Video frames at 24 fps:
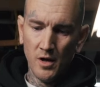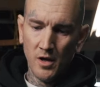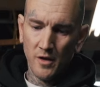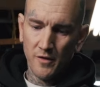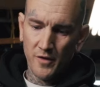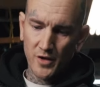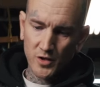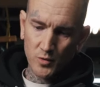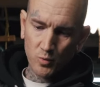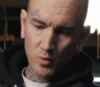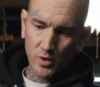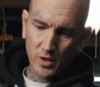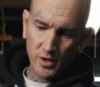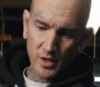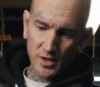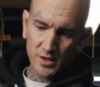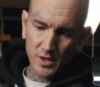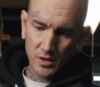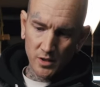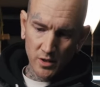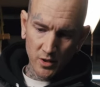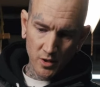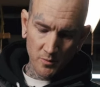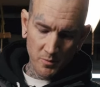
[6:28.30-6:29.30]
This one is
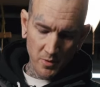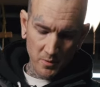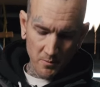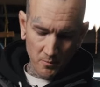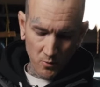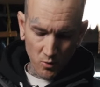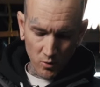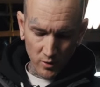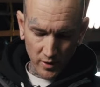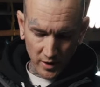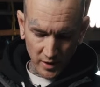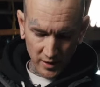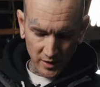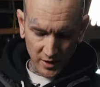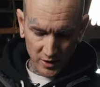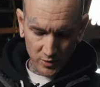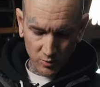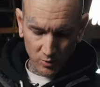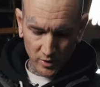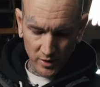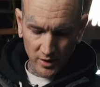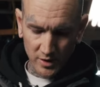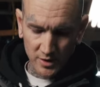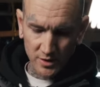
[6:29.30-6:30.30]
a little bit more, like this
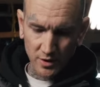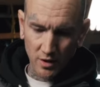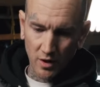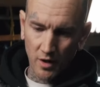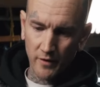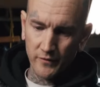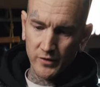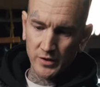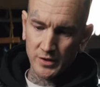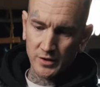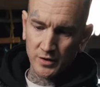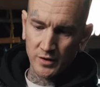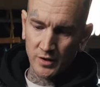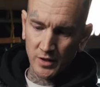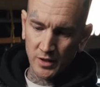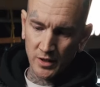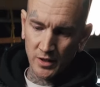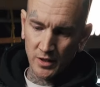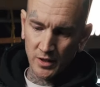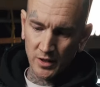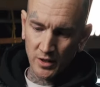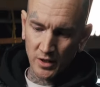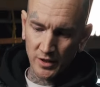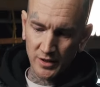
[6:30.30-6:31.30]
one is
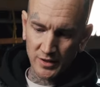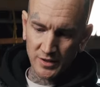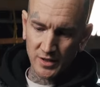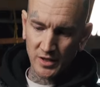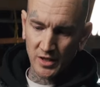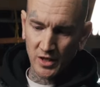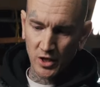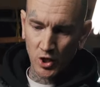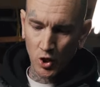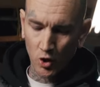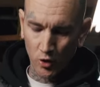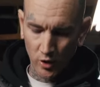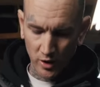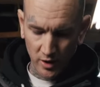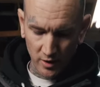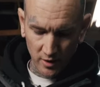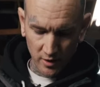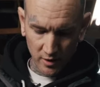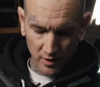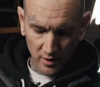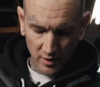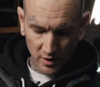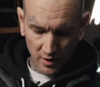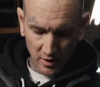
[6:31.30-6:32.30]
obviously going to secure
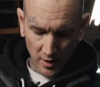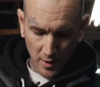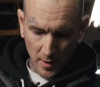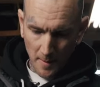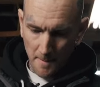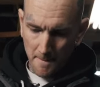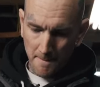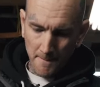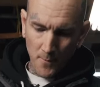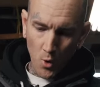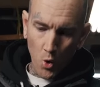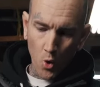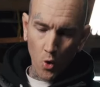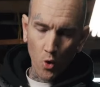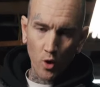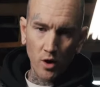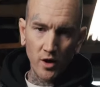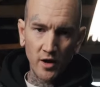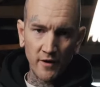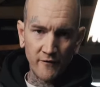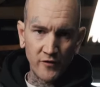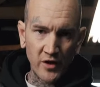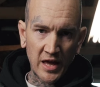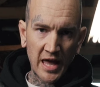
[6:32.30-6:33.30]
it more
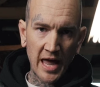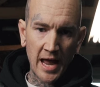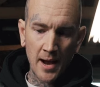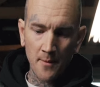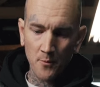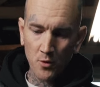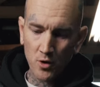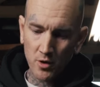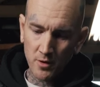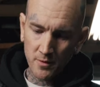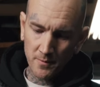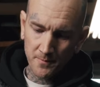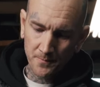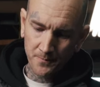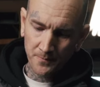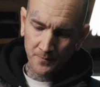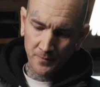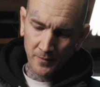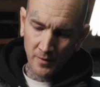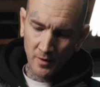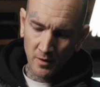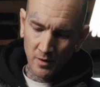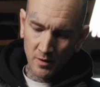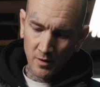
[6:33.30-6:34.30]
of the camera.
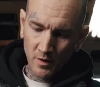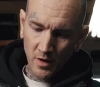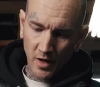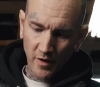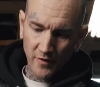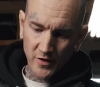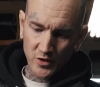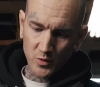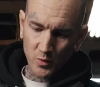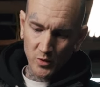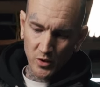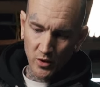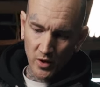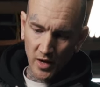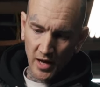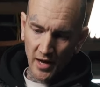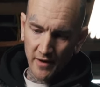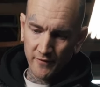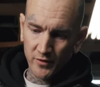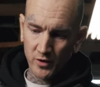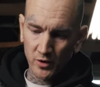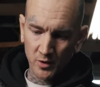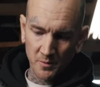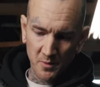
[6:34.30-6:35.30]
And this one you
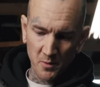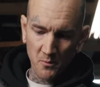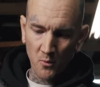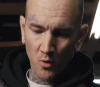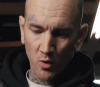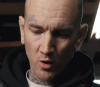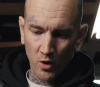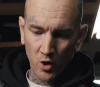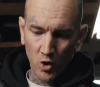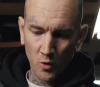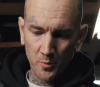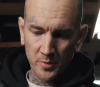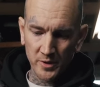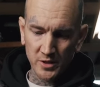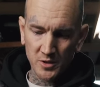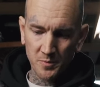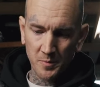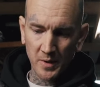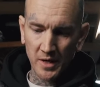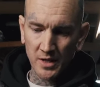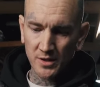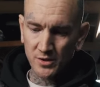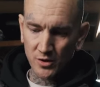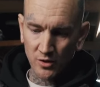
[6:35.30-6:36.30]
have a little bit more open
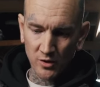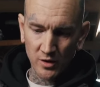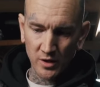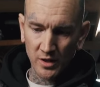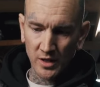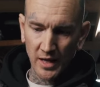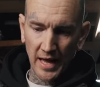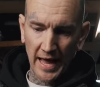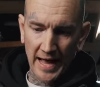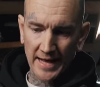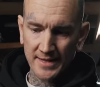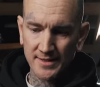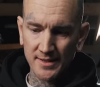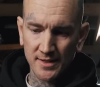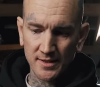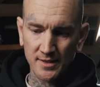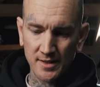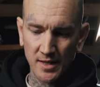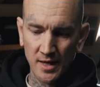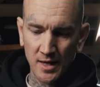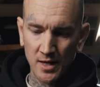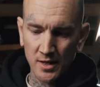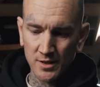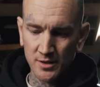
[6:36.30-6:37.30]
space so you can access
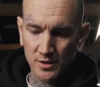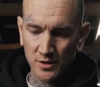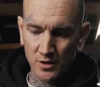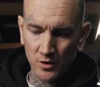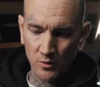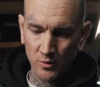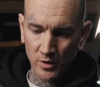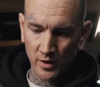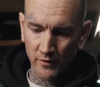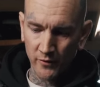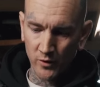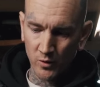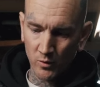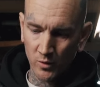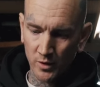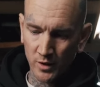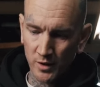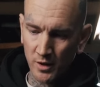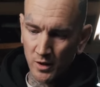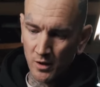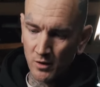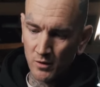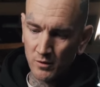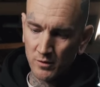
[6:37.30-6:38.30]
things and do whatever you want to
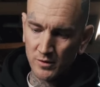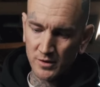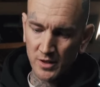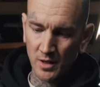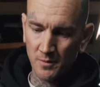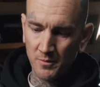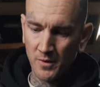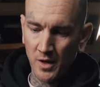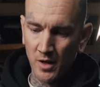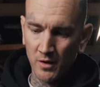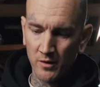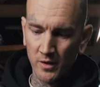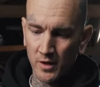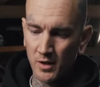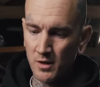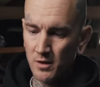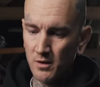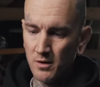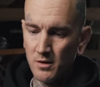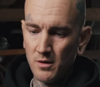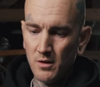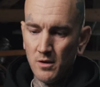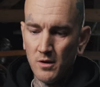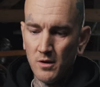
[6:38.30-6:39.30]
do. Same thing like